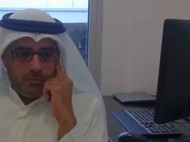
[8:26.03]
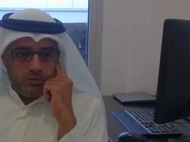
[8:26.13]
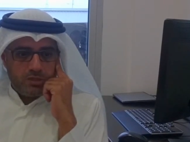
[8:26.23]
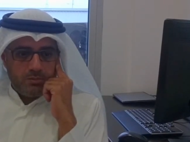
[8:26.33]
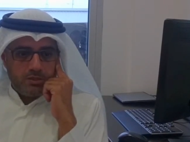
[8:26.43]

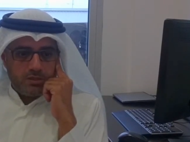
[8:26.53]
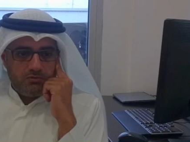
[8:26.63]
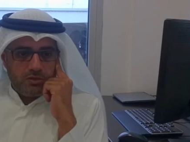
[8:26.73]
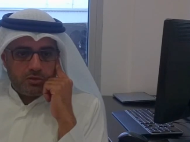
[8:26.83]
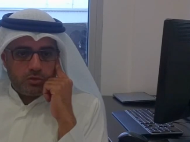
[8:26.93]
established
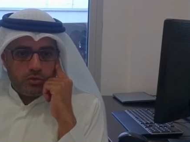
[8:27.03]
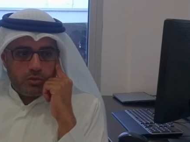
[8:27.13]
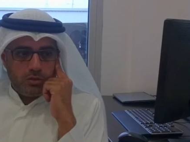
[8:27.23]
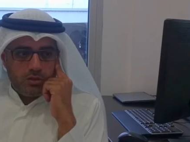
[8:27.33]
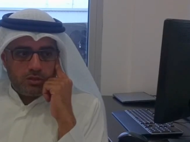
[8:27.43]
a very
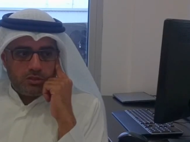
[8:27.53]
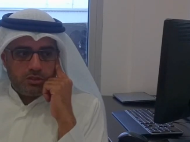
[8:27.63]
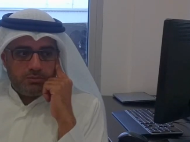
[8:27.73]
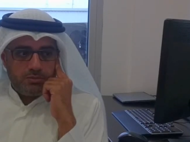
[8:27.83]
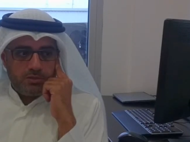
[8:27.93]
strong
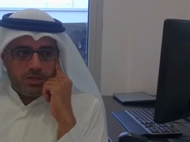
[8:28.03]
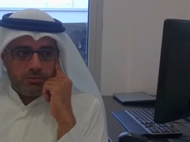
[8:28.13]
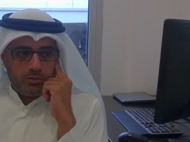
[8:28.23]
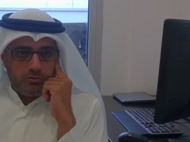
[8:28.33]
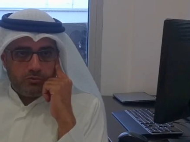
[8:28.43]
relationship,
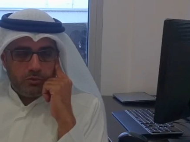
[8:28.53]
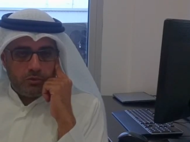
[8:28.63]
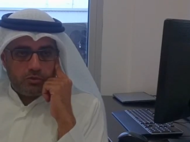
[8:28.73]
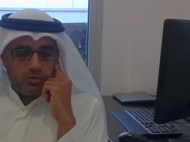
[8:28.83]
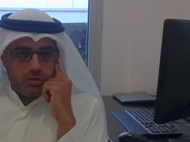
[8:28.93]
track
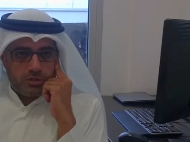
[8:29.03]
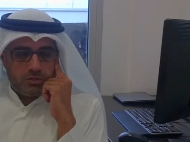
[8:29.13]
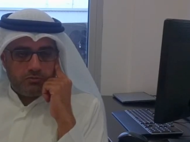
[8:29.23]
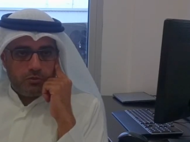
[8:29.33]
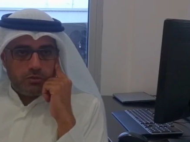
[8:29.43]
portfolio,
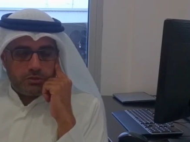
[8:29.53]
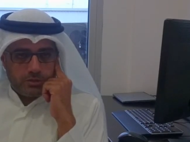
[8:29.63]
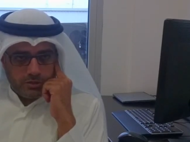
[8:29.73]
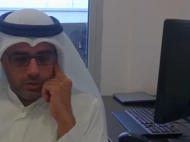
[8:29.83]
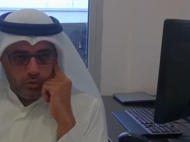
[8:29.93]
trust, flawless
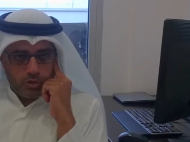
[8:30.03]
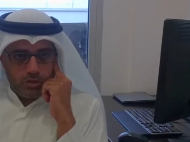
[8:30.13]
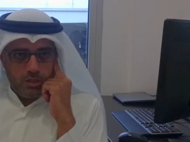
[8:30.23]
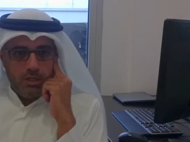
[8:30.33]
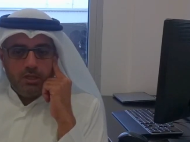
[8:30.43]

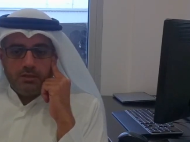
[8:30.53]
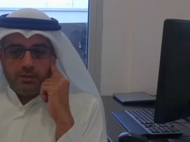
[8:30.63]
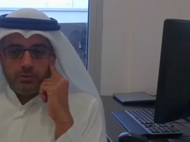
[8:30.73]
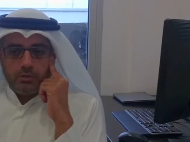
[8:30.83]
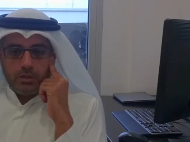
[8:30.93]
execution,
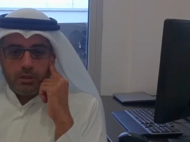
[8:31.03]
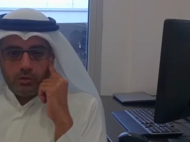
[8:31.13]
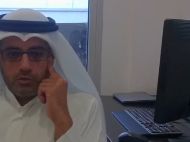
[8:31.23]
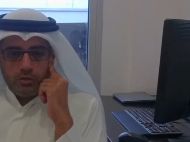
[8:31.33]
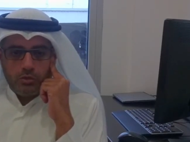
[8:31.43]
that we're gonna
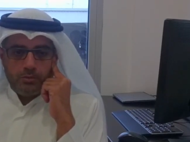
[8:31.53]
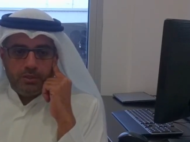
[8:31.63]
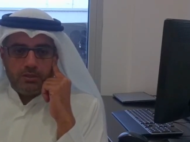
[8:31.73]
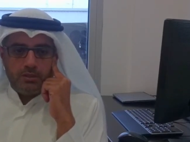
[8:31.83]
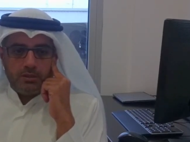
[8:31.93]
continue
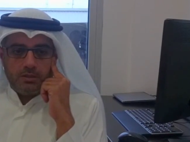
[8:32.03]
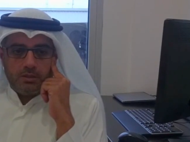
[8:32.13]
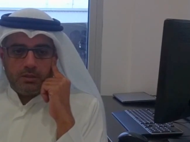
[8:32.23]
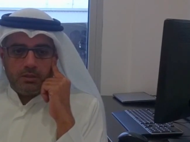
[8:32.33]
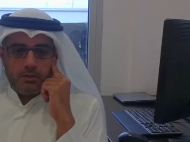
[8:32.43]
building
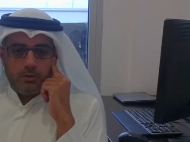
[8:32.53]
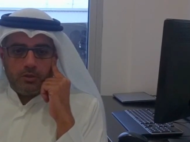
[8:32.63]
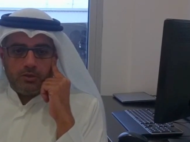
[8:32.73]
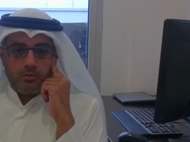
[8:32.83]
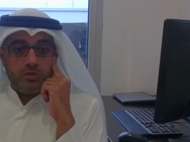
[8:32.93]

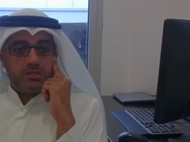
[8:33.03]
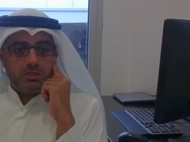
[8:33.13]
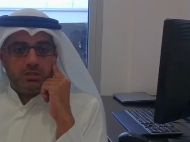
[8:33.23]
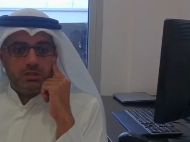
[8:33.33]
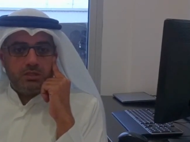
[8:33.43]
on it. We
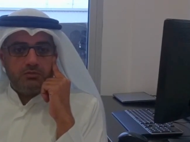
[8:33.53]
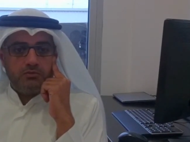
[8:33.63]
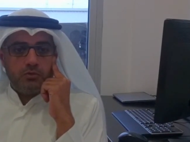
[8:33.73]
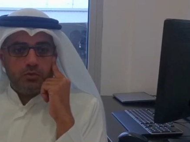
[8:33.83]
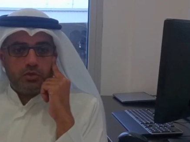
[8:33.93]
see the
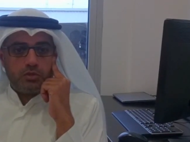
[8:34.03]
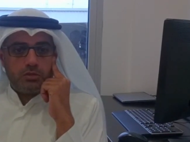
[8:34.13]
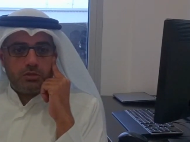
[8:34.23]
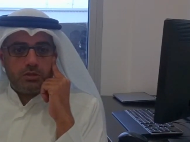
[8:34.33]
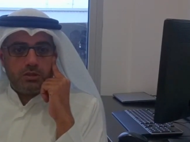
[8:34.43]

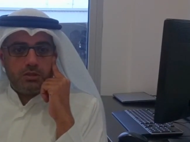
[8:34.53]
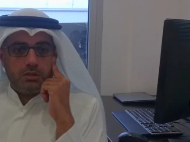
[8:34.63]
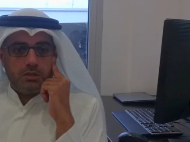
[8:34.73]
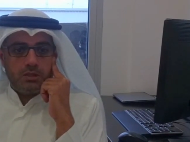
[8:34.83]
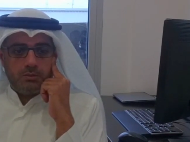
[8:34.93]
future
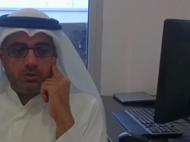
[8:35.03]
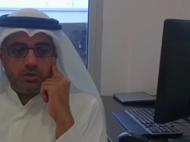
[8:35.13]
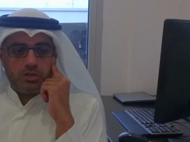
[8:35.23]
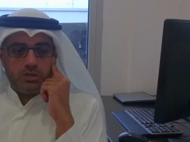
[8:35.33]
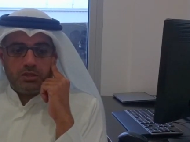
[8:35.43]
and the
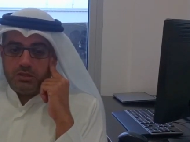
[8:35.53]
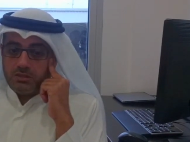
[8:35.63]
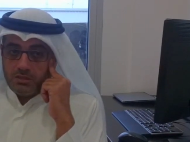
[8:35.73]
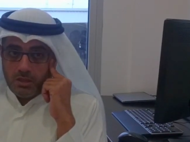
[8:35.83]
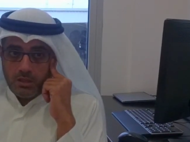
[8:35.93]
potential
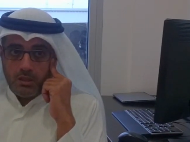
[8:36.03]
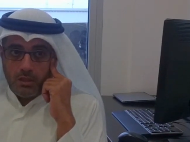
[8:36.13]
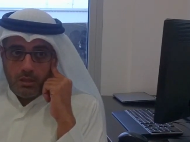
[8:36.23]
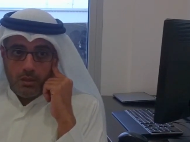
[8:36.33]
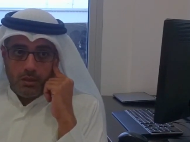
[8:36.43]
is high
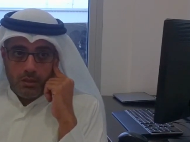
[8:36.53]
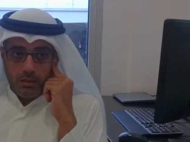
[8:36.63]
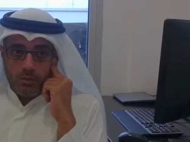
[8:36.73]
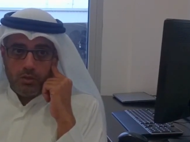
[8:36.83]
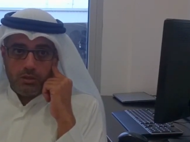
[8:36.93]

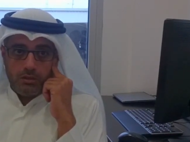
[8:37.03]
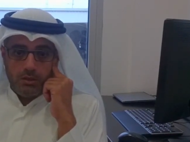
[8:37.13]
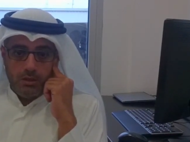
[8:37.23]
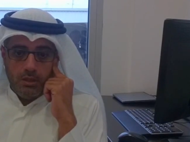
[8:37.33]
in Kuwait,